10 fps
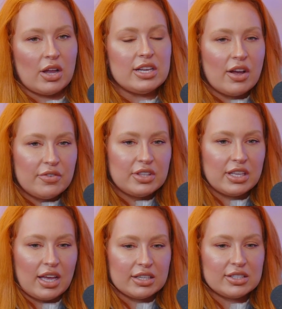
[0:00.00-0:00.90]
I loved the
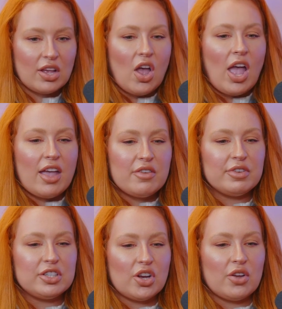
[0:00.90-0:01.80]
guests.
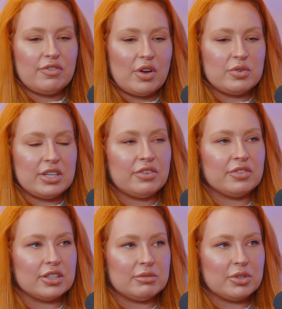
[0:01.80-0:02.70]
Every show felt
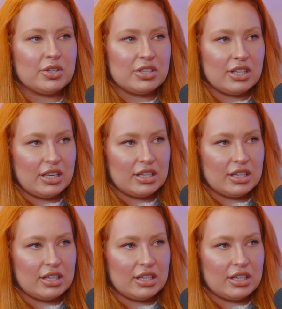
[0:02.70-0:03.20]
different because of the guests.